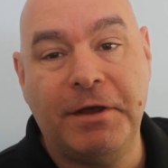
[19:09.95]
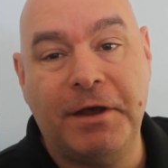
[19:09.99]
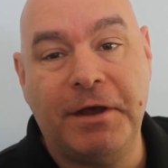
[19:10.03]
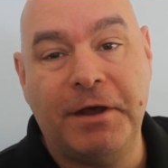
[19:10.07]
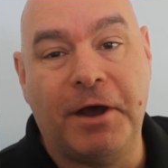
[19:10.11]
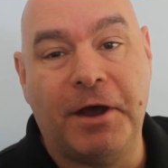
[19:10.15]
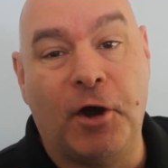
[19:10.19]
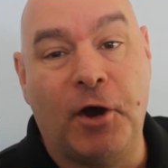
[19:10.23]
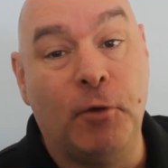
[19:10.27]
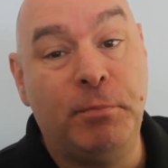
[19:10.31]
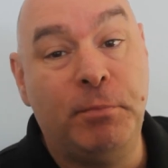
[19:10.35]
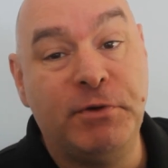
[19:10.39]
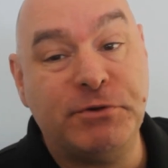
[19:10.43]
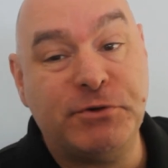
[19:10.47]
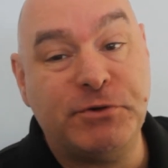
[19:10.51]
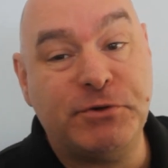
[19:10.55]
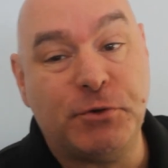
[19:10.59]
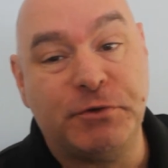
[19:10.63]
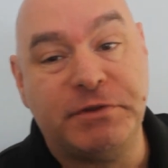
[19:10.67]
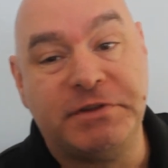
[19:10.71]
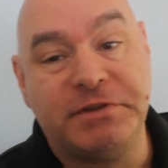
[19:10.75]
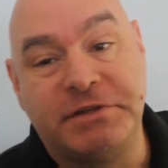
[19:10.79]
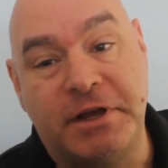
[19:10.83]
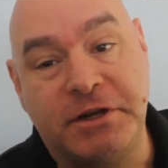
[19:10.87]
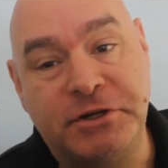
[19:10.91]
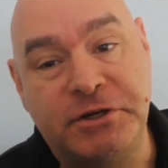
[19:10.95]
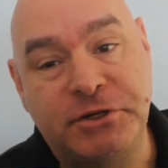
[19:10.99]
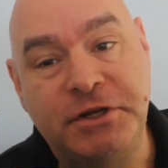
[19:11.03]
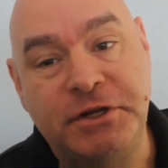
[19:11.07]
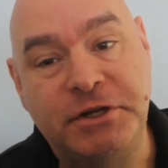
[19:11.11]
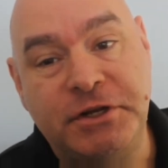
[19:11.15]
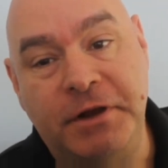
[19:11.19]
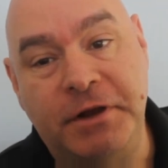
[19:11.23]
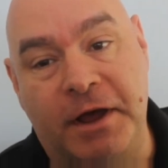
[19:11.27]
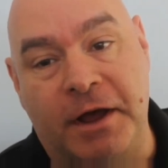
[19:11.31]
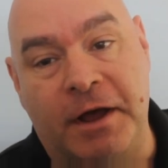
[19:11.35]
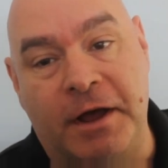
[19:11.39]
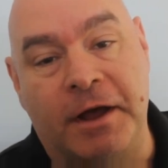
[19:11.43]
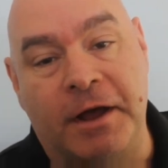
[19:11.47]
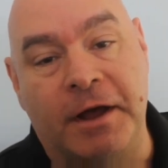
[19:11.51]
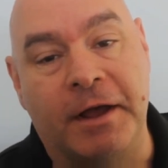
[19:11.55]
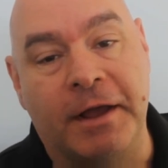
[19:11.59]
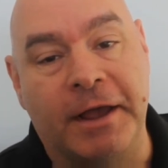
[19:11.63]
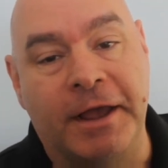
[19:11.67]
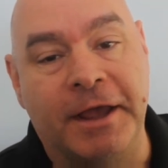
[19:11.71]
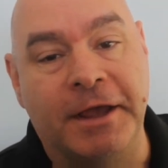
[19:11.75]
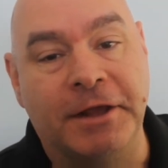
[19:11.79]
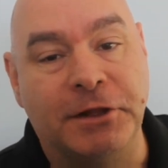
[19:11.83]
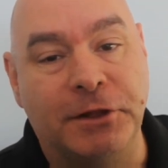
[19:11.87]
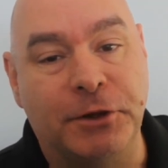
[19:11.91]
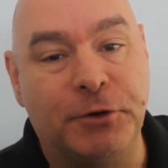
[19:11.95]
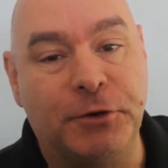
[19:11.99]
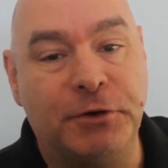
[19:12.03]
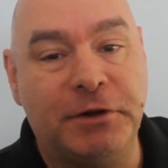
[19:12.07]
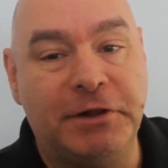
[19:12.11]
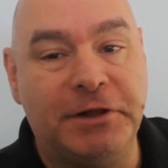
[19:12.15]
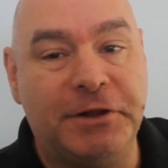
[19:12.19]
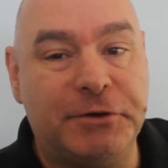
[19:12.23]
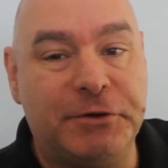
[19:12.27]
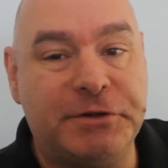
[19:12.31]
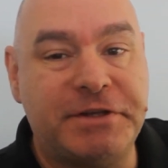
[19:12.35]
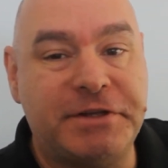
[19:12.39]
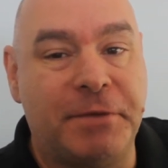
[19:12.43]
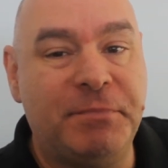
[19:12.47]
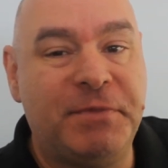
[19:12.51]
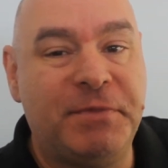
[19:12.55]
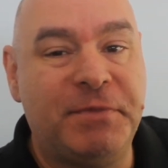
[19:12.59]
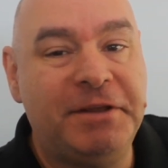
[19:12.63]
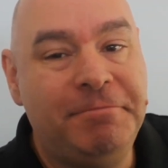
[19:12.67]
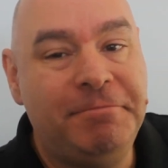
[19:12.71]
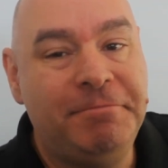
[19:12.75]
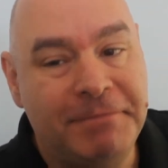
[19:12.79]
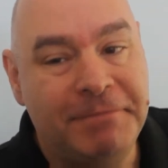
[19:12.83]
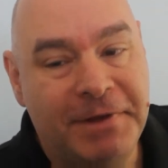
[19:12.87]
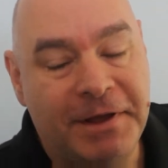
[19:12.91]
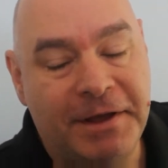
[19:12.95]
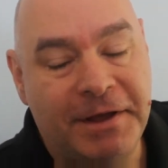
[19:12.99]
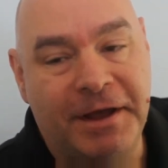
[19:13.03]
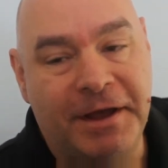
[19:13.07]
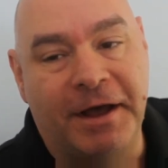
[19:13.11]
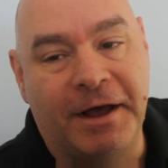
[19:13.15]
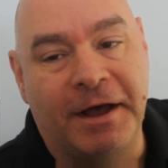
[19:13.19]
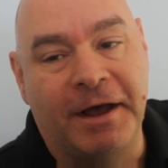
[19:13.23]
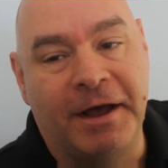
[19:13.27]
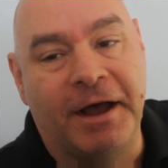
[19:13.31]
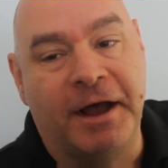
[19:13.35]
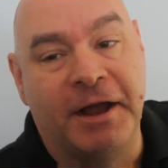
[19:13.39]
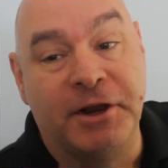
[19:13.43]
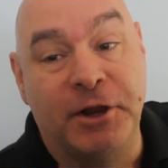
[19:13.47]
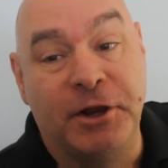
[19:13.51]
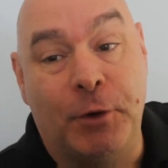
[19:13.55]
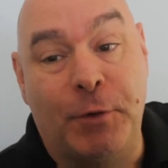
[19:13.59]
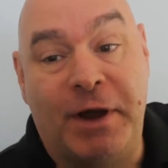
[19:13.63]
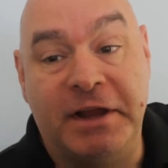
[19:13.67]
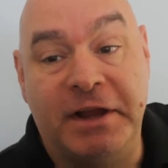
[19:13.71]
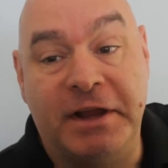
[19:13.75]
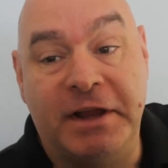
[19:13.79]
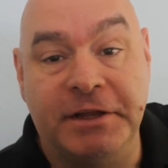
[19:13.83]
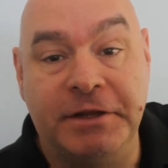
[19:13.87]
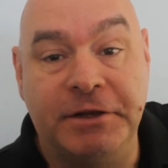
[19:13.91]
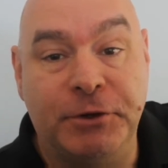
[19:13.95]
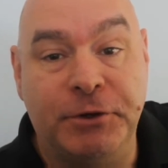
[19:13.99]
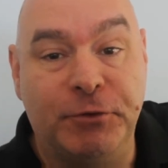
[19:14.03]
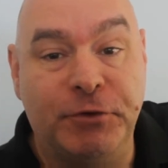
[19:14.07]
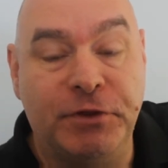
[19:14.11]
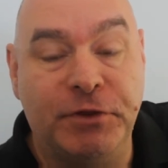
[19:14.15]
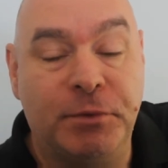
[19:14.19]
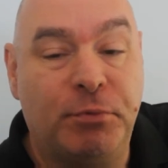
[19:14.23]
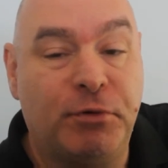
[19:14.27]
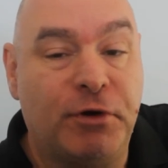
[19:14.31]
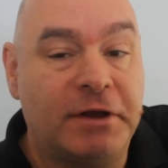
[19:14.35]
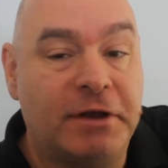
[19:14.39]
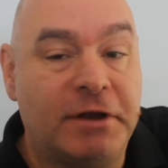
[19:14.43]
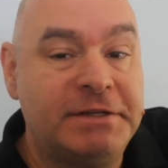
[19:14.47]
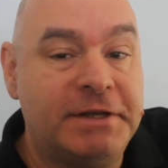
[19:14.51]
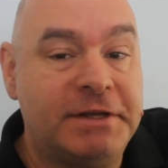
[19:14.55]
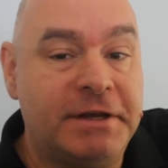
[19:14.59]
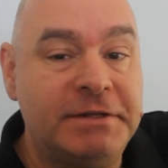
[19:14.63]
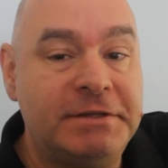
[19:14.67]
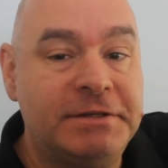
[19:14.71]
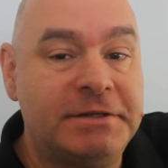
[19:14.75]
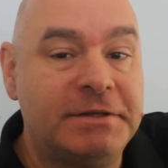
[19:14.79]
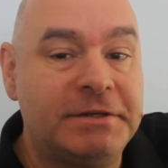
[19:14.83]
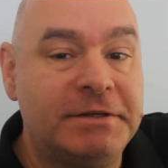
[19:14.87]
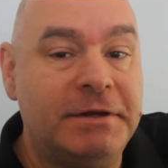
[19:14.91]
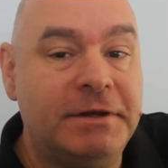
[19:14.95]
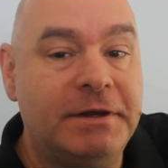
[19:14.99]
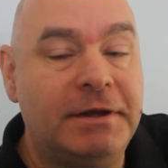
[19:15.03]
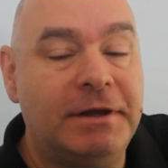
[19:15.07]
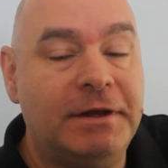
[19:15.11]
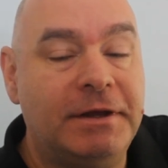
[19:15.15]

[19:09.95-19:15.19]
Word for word: I hope you enjoyed the session and learned a little something. I know I did during the process.